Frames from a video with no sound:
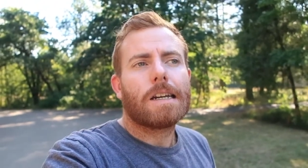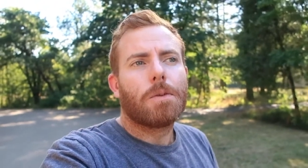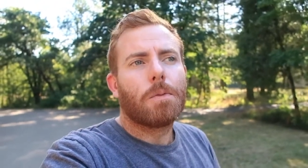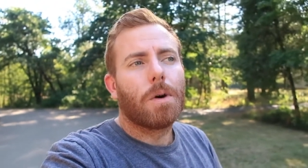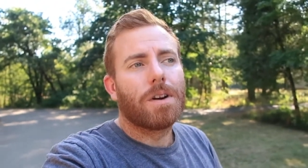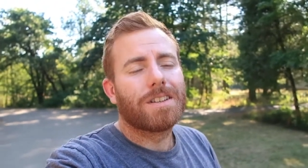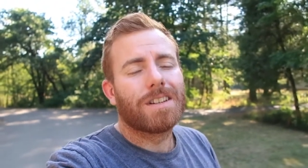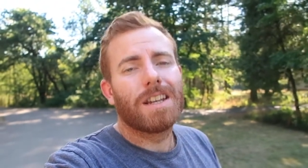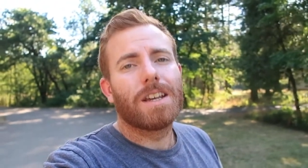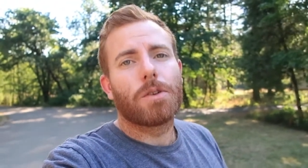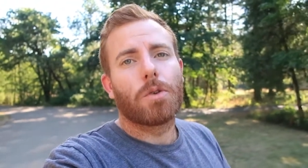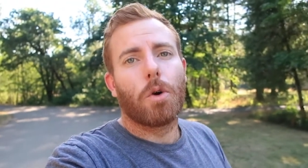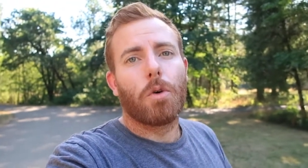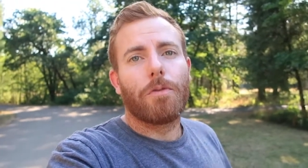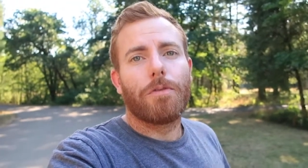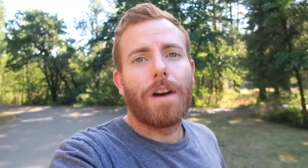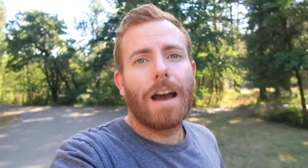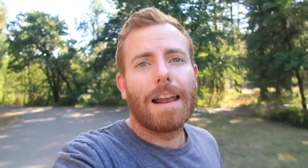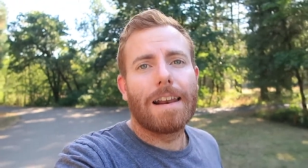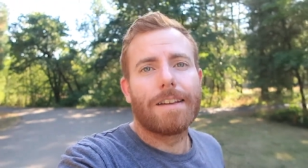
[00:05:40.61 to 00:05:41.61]
well, it's near
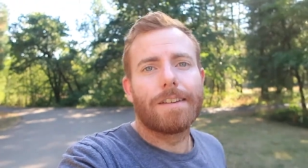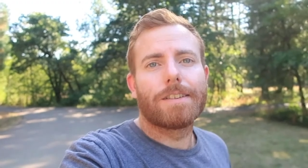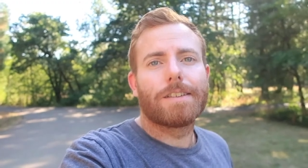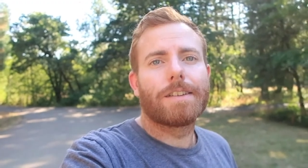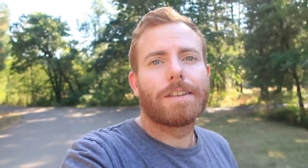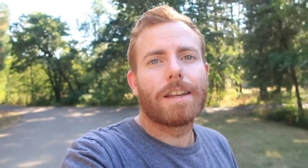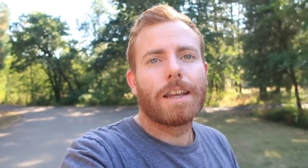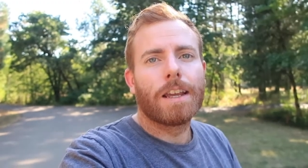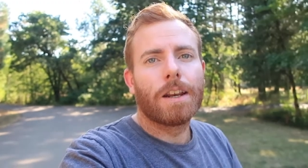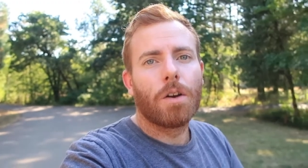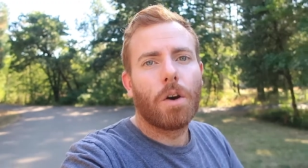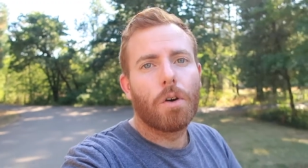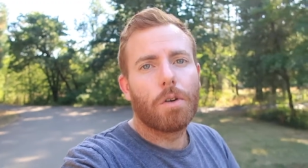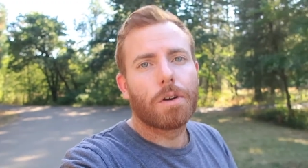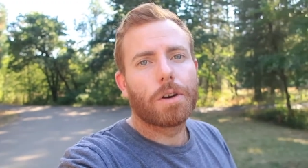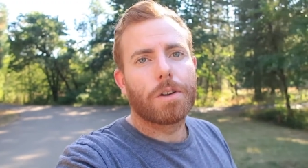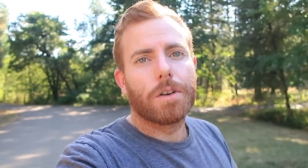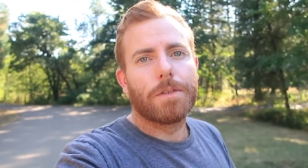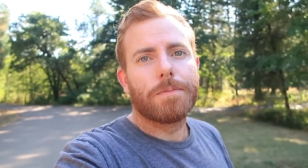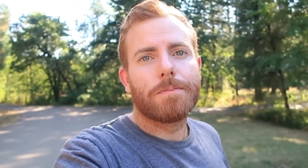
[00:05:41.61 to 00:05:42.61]
Corvallis in
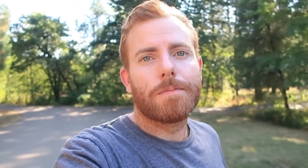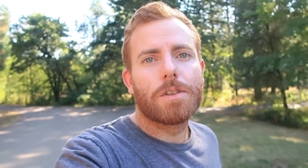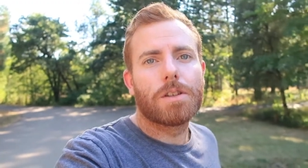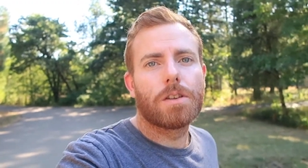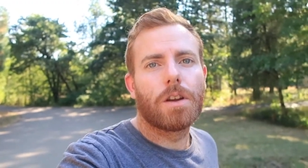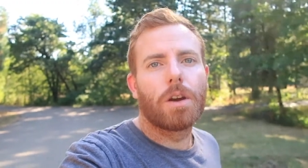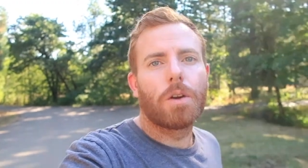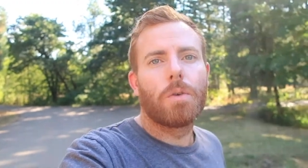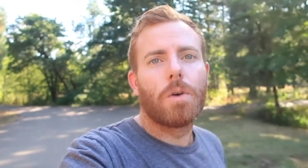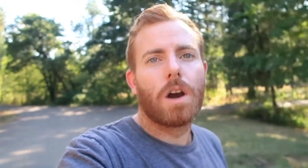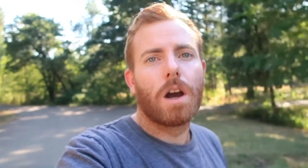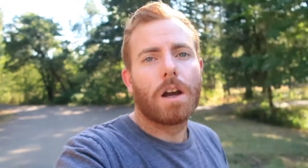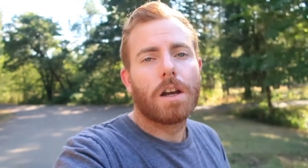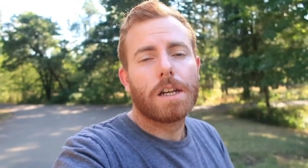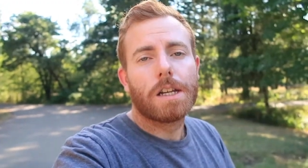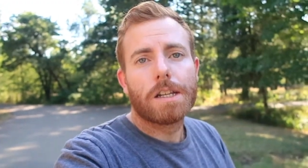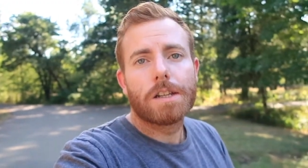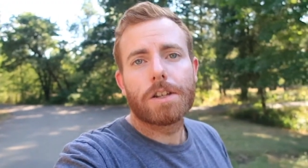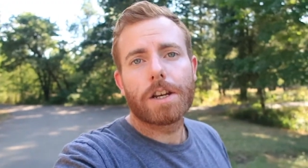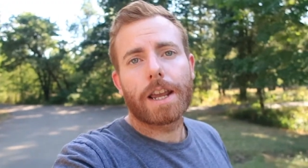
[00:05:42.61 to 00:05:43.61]
Oregon, so
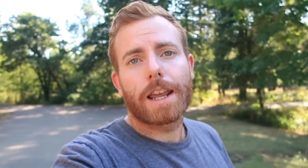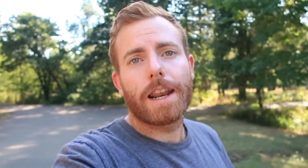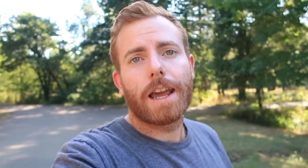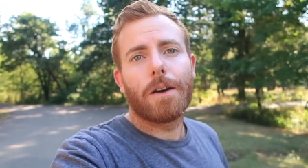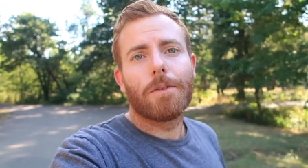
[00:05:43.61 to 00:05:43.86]
check it